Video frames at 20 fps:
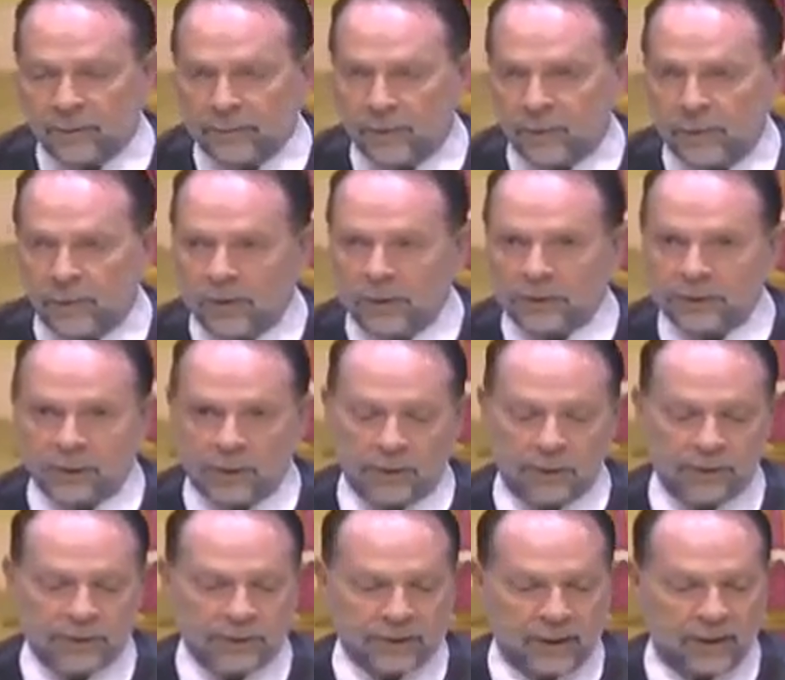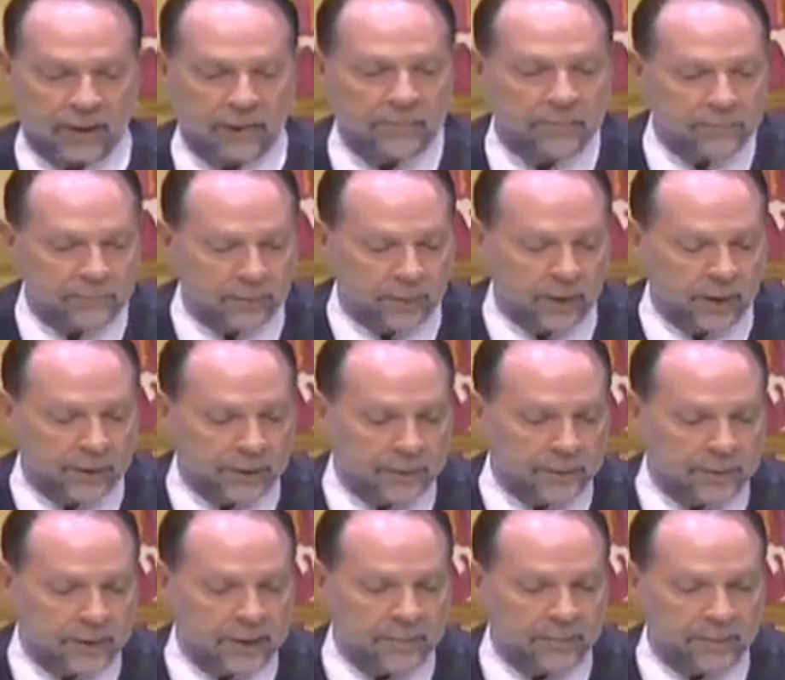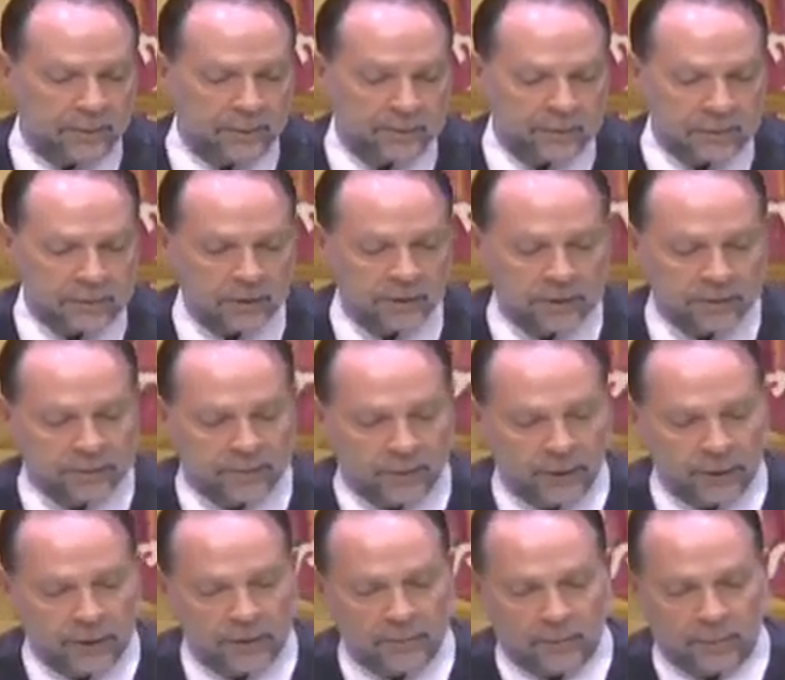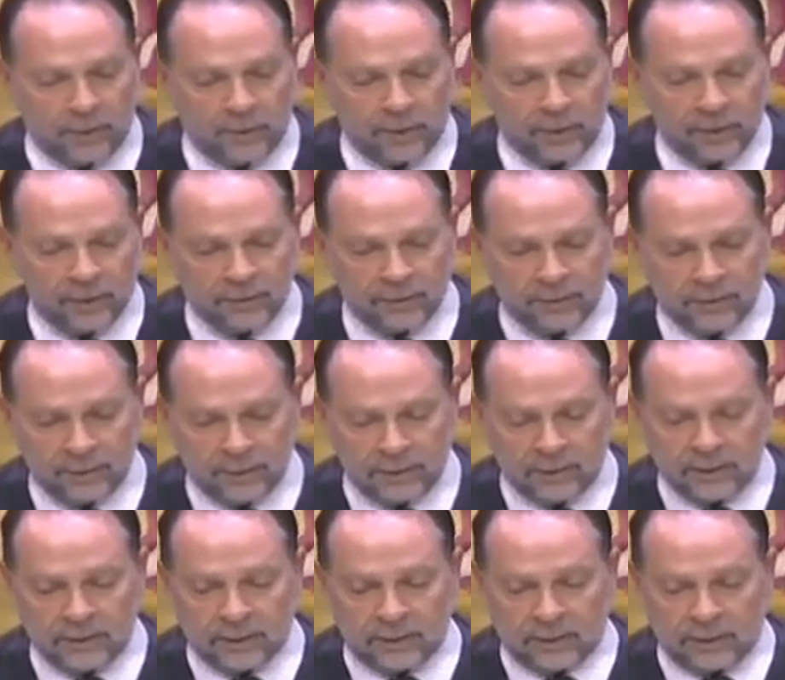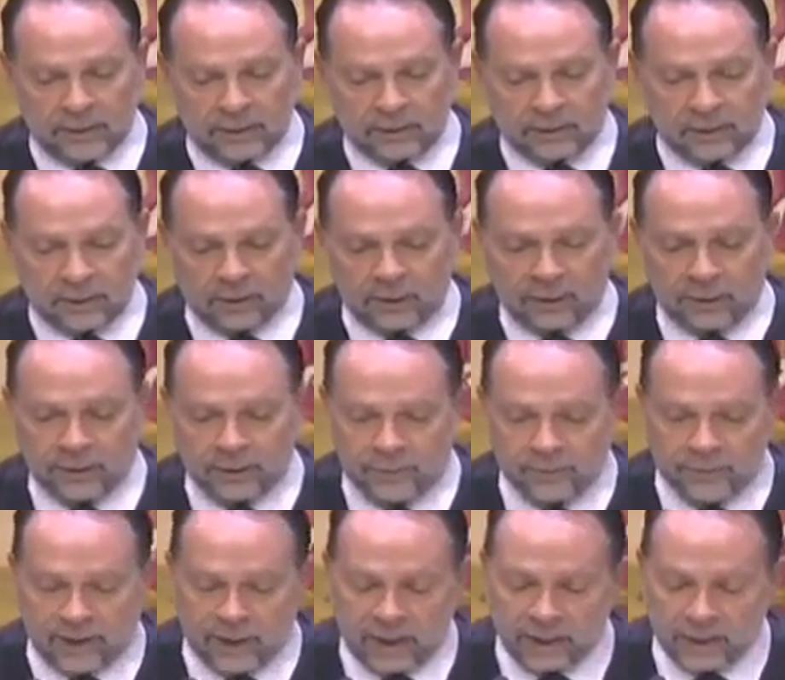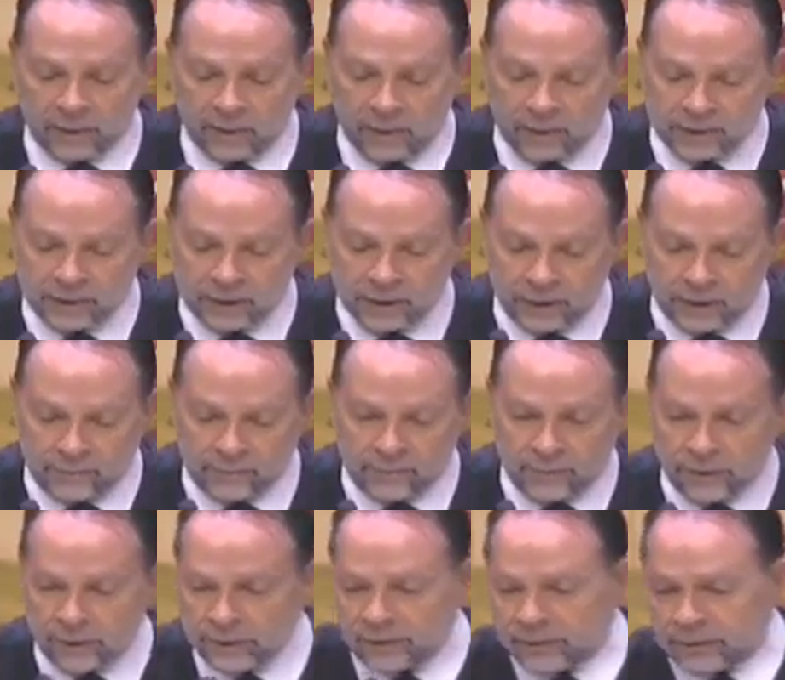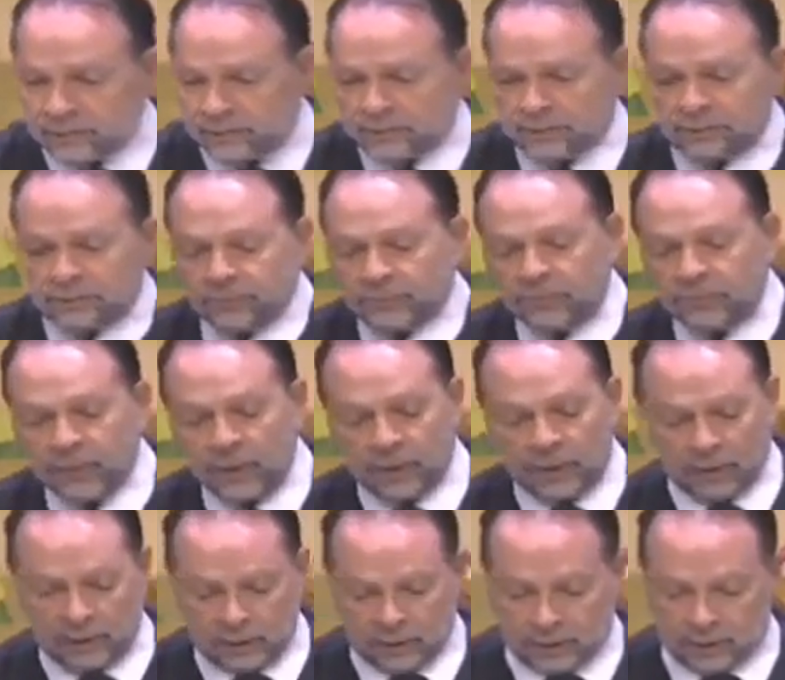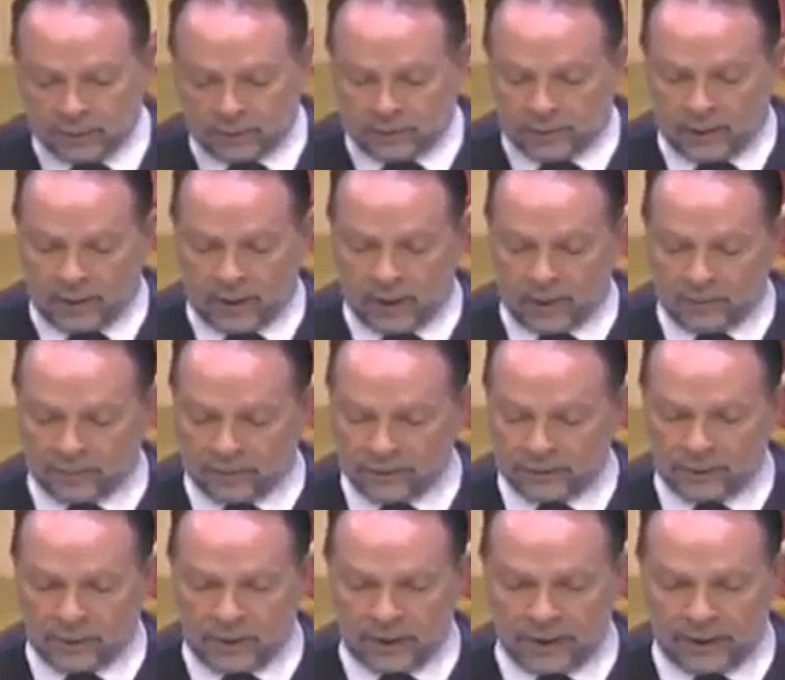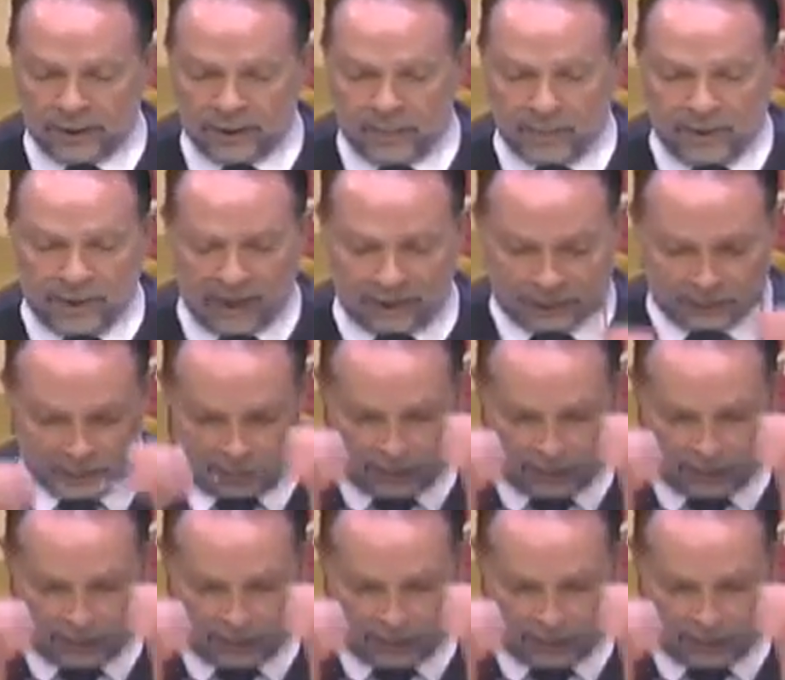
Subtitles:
then we won't show the same for other people. So it's very important to learn to value ourselves first. Let's go ahead and go back